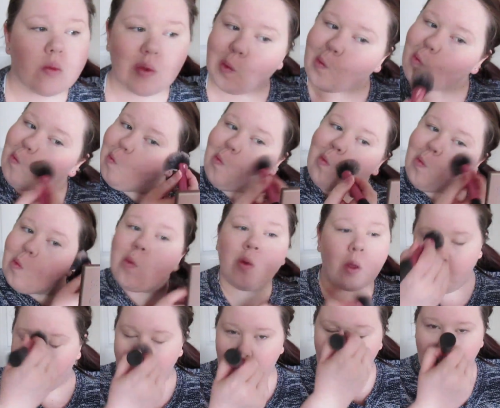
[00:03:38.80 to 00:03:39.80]
slightly as
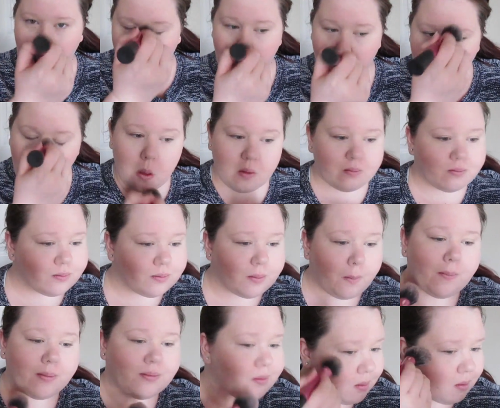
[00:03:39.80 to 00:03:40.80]
well, and
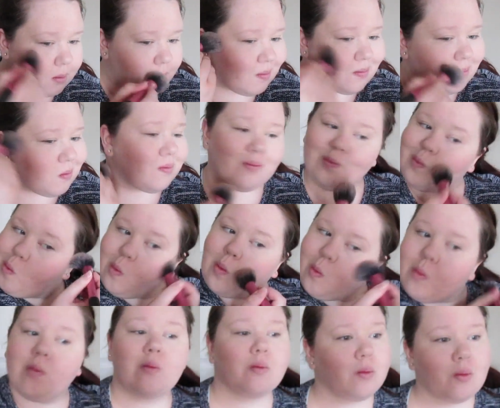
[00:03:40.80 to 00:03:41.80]
on my nose,
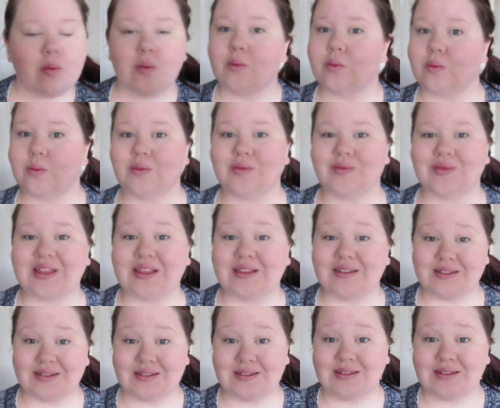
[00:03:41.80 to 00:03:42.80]
just make sure there's
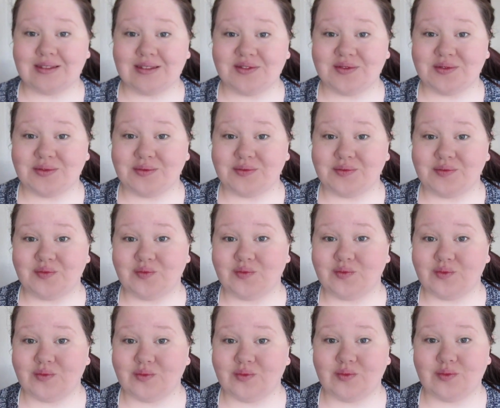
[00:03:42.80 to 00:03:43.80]
no stripes,
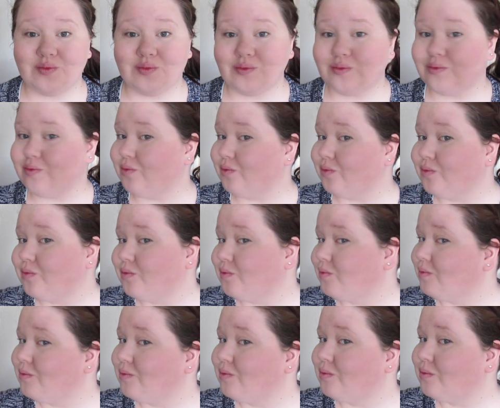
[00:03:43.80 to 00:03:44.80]

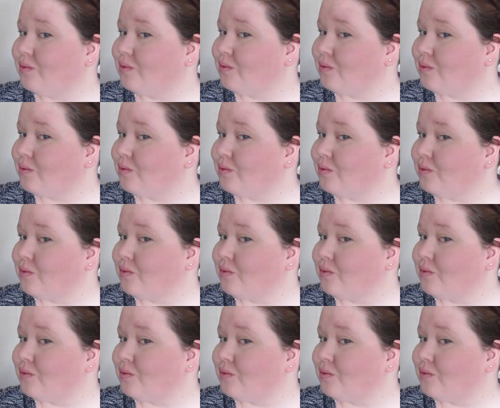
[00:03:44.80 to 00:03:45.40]
like so.